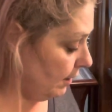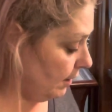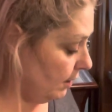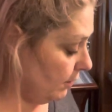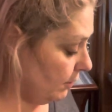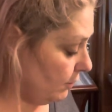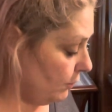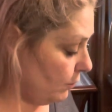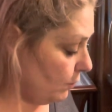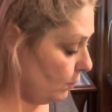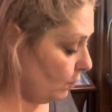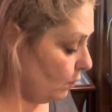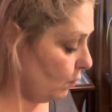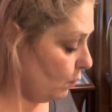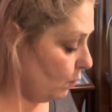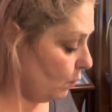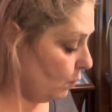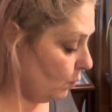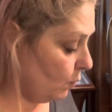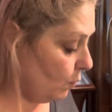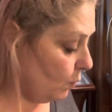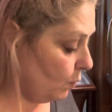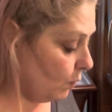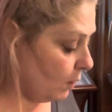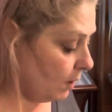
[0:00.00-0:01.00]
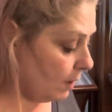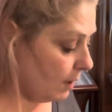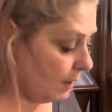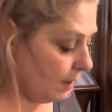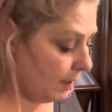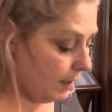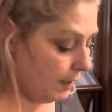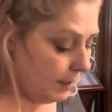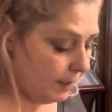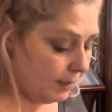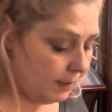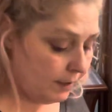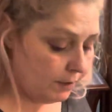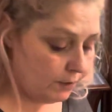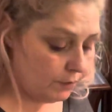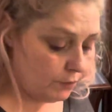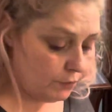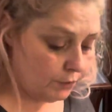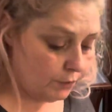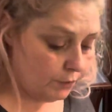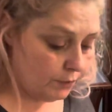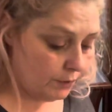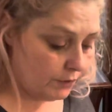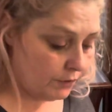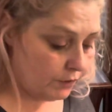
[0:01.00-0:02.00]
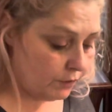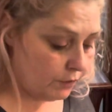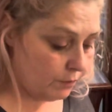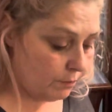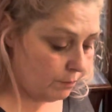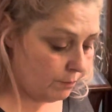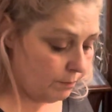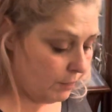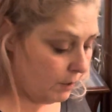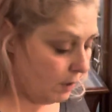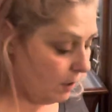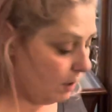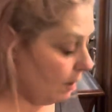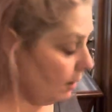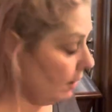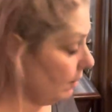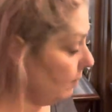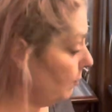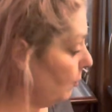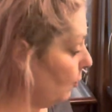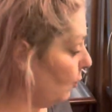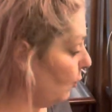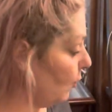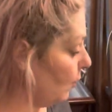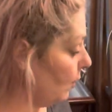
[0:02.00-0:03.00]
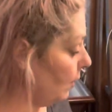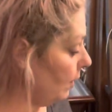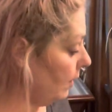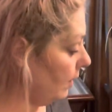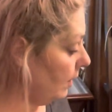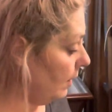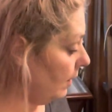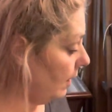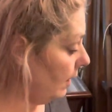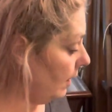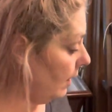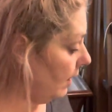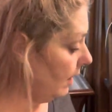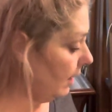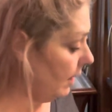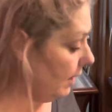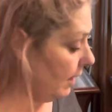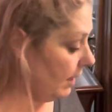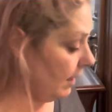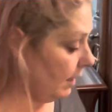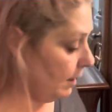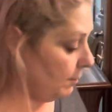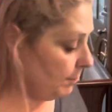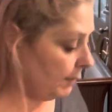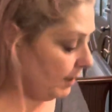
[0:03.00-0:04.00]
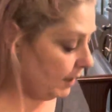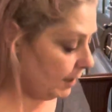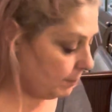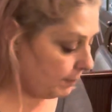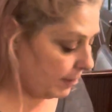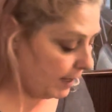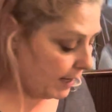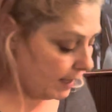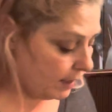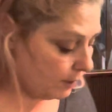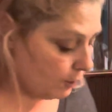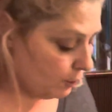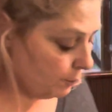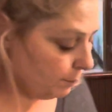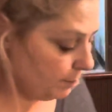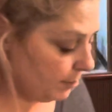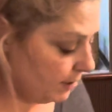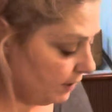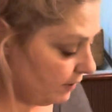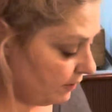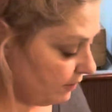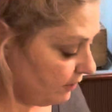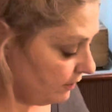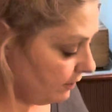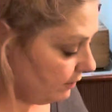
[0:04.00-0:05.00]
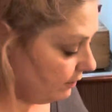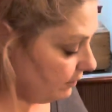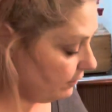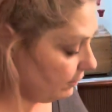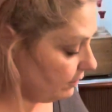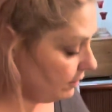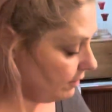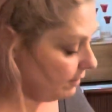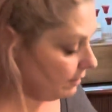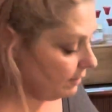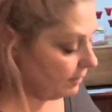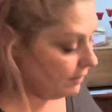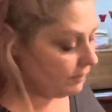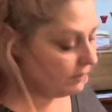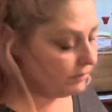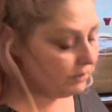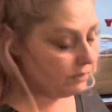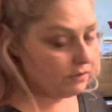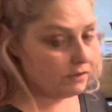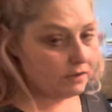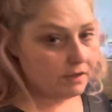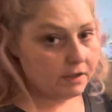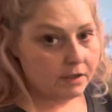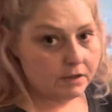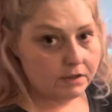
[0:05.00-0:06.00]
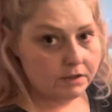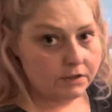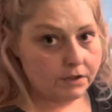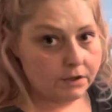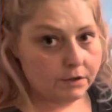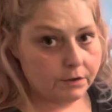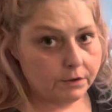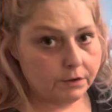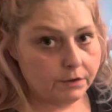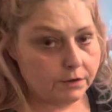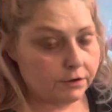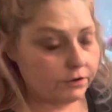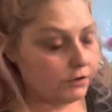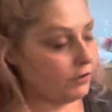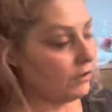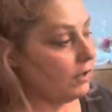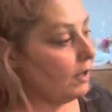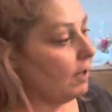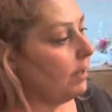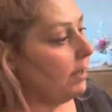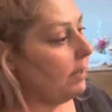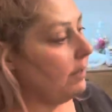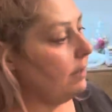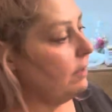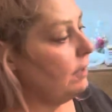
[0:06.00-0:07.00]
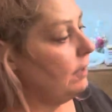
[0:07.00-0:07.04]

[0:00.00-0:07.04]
So I took some cardboard and made pattern pieces. This is the interior side,